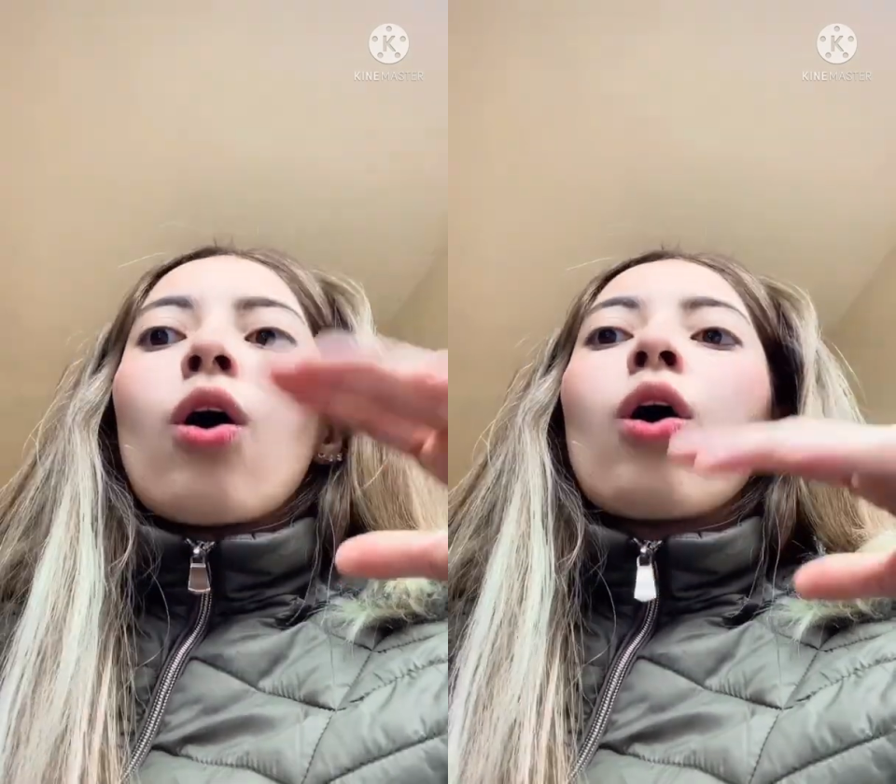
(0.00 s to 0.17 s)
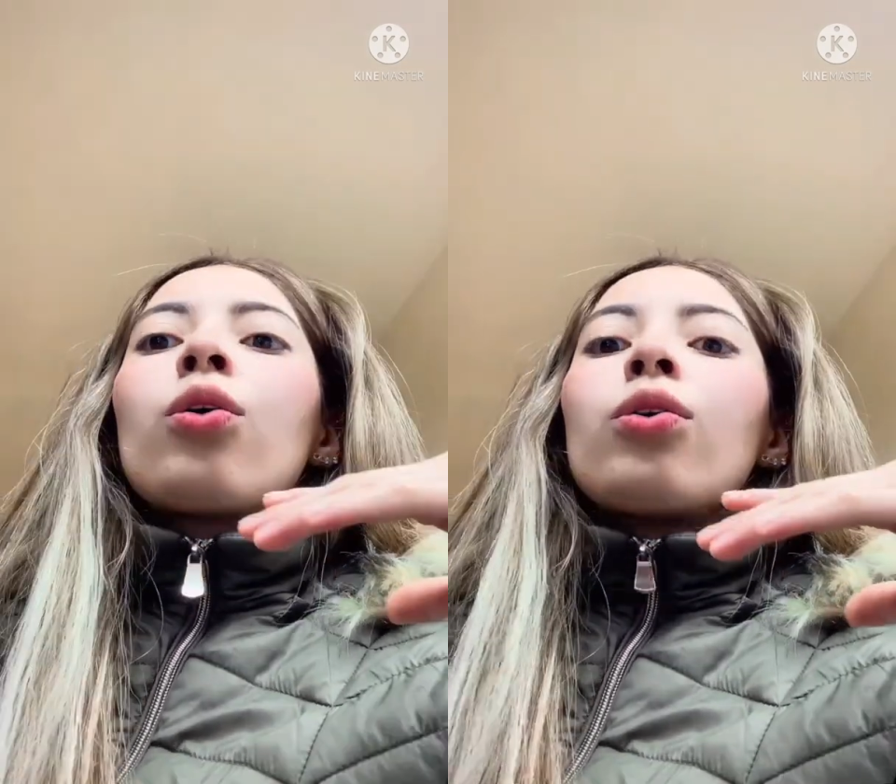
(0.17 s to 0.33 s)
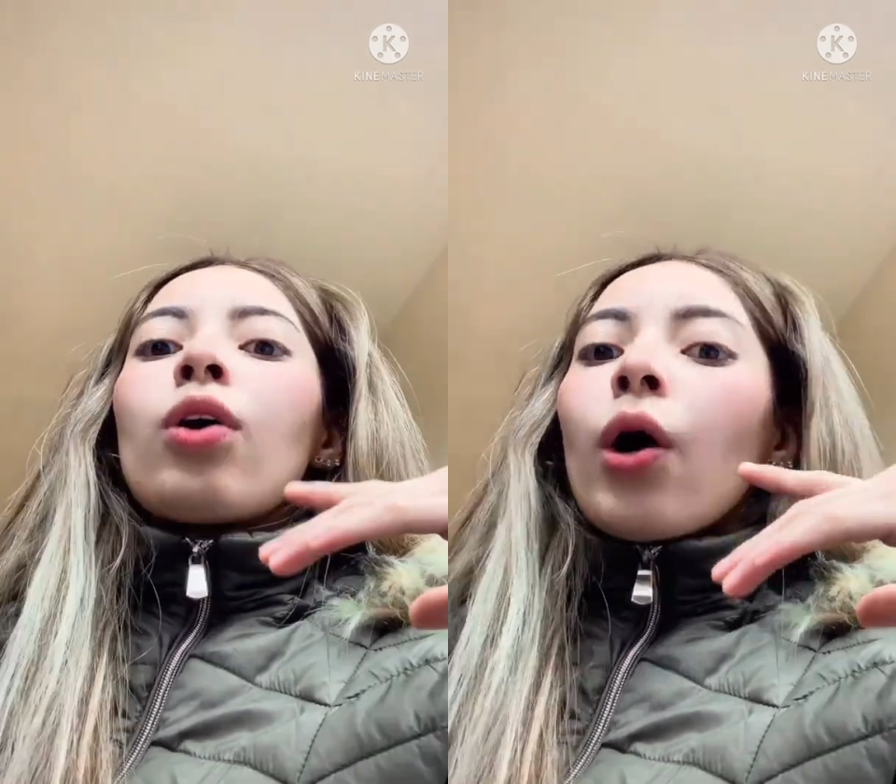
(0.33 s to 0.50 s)

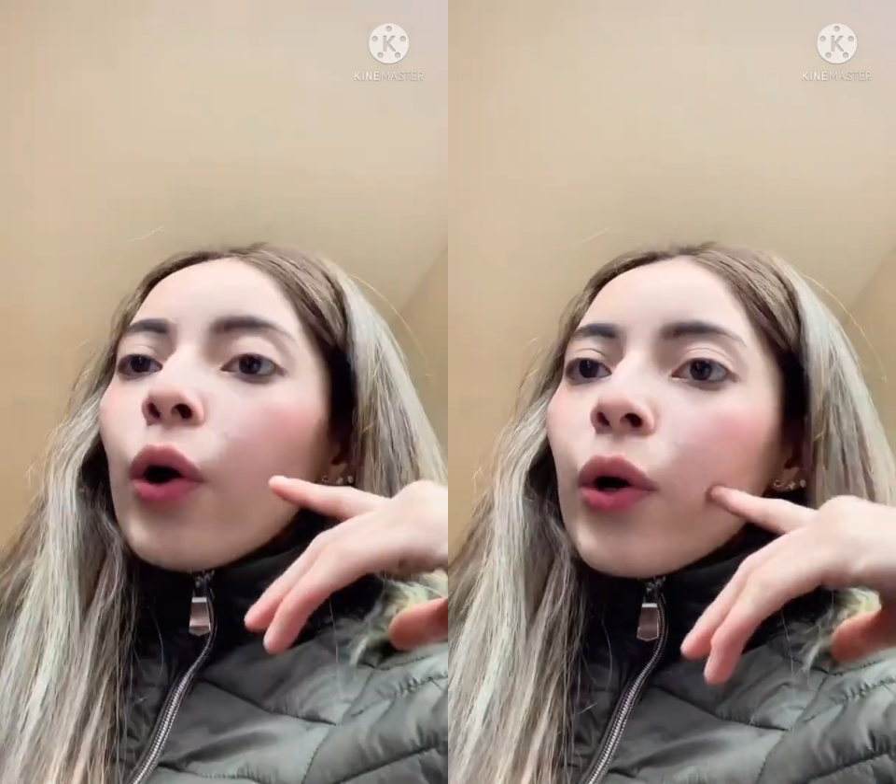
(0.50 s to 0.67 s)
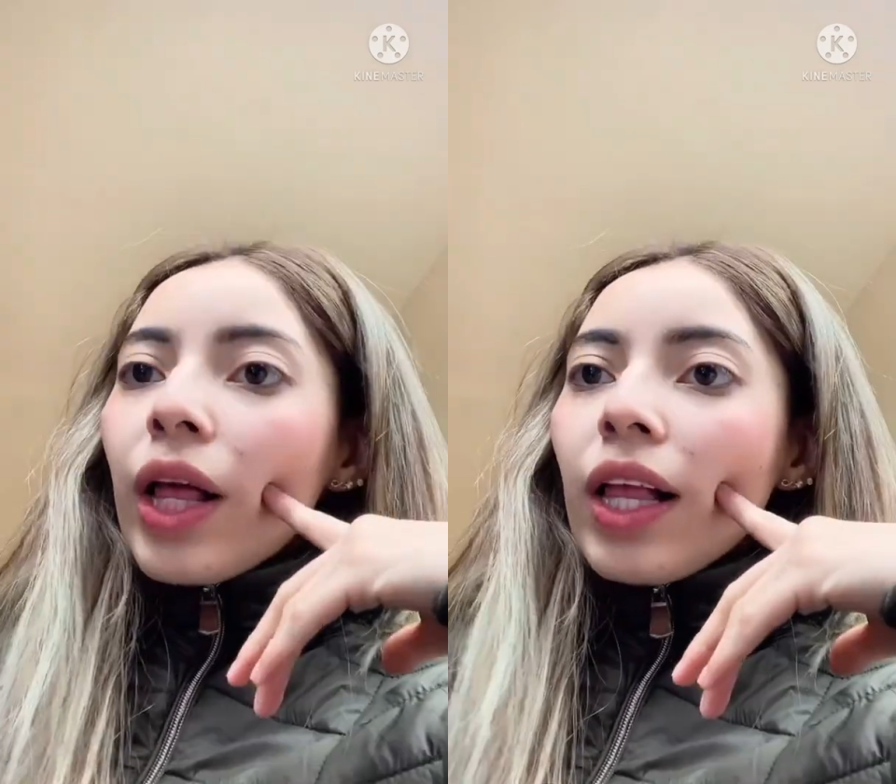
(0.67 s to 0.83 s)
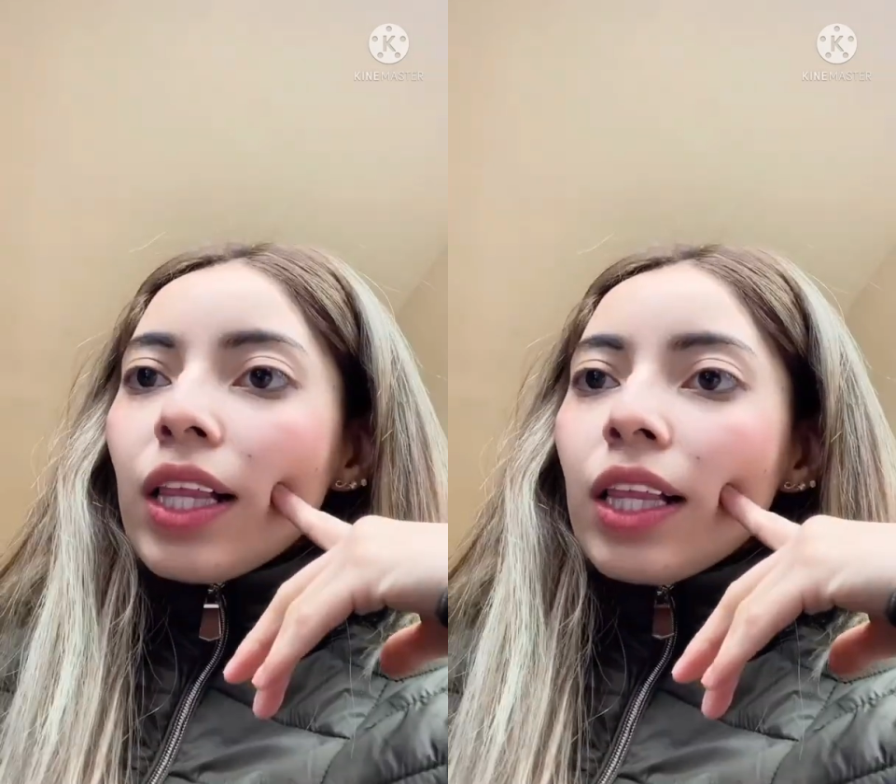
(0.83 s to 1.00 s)
our
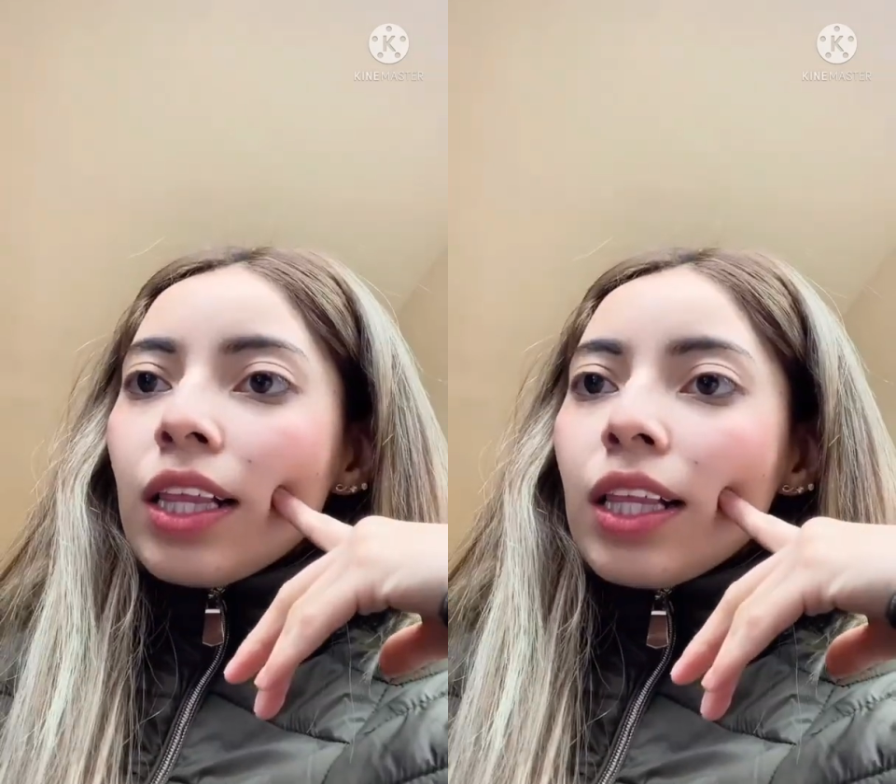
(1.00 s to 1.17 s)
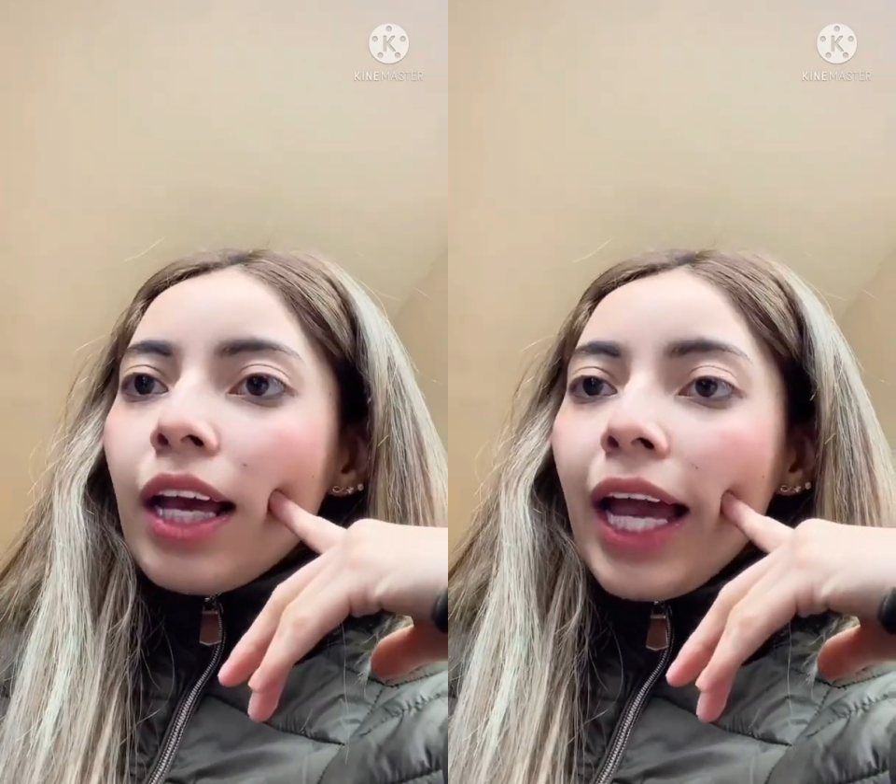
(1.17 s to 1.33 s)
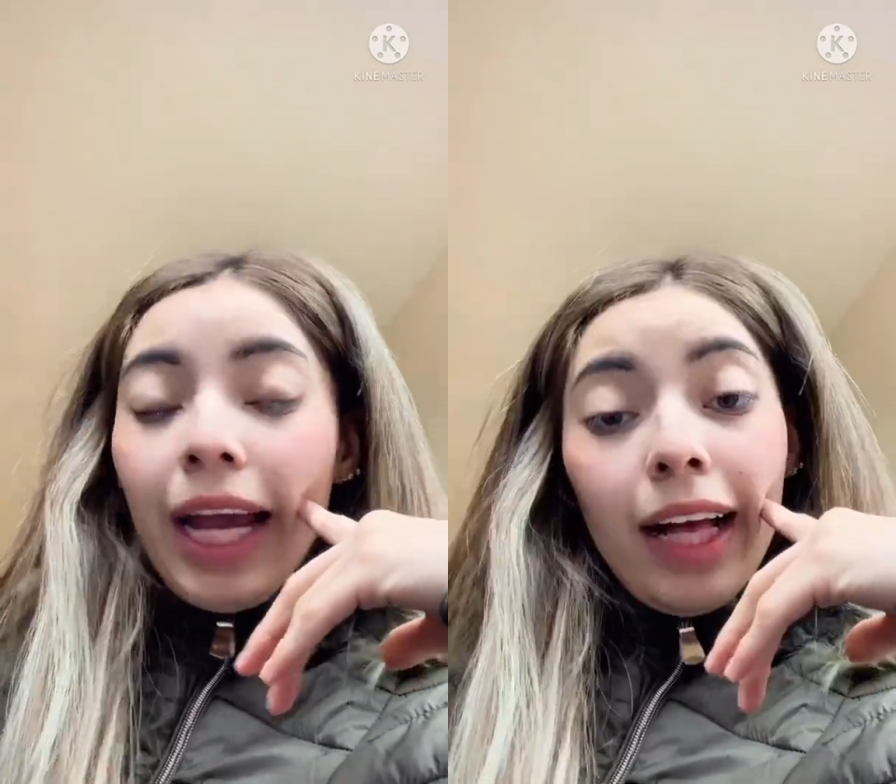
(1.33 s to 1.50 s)
oral
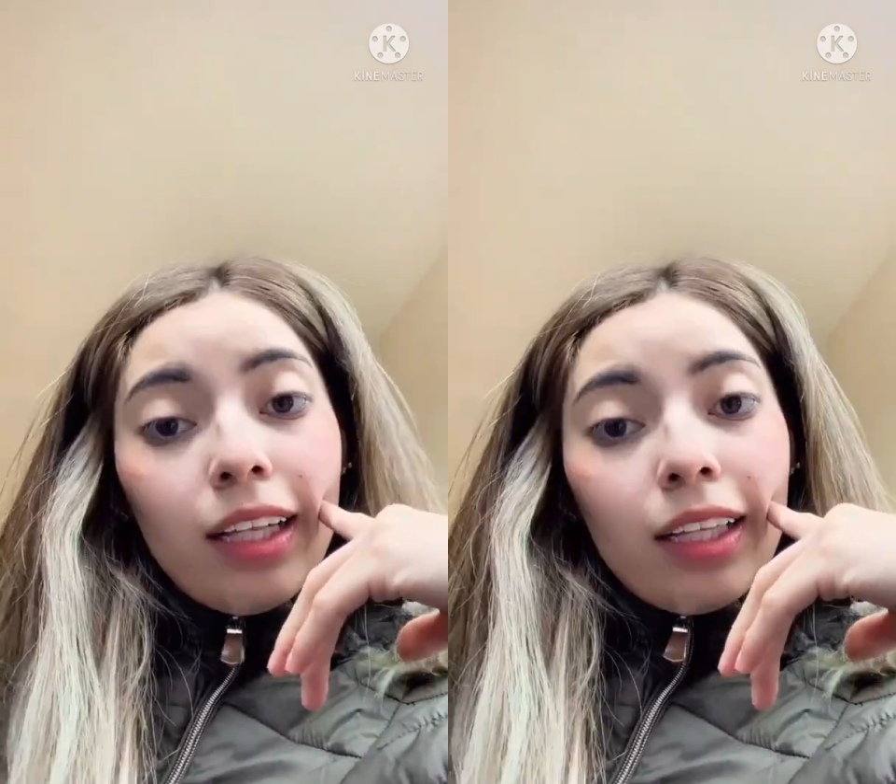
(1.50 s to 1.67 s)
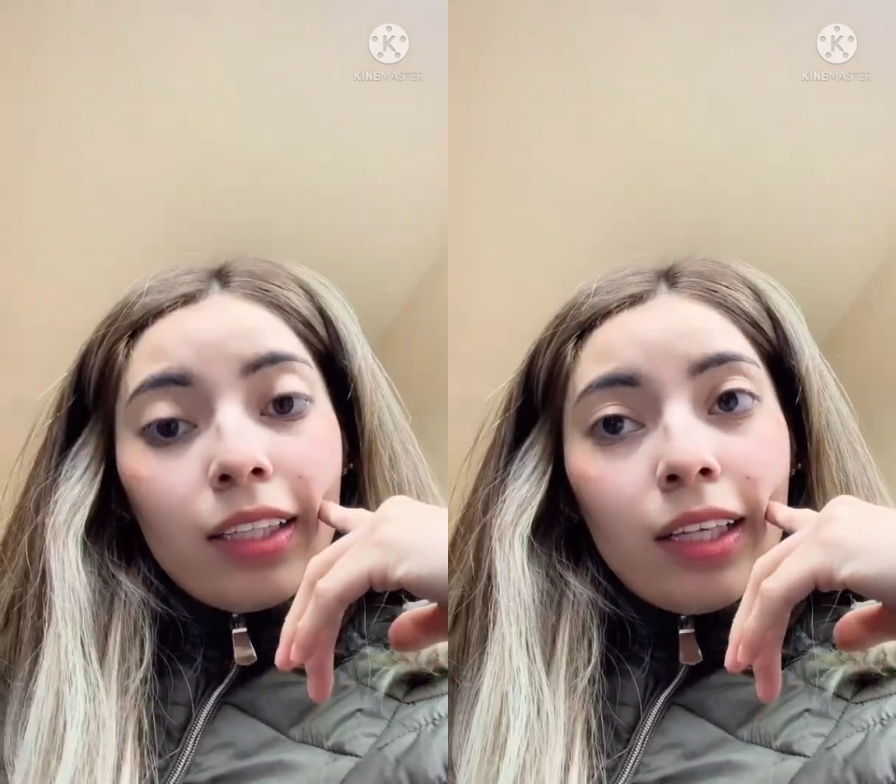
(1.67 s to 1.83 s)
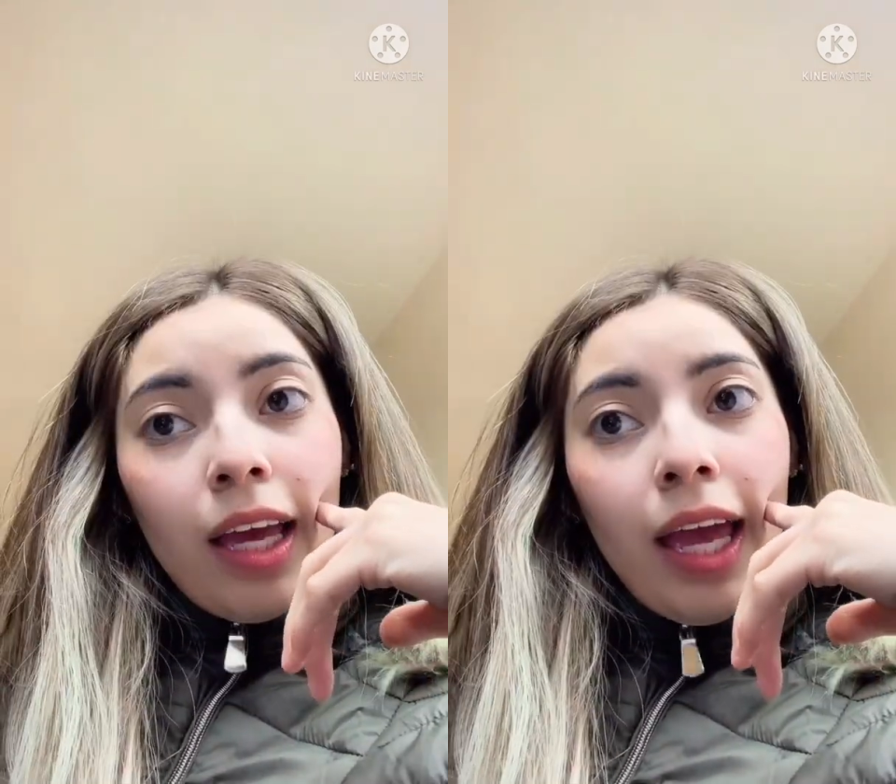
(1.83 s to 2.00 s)
health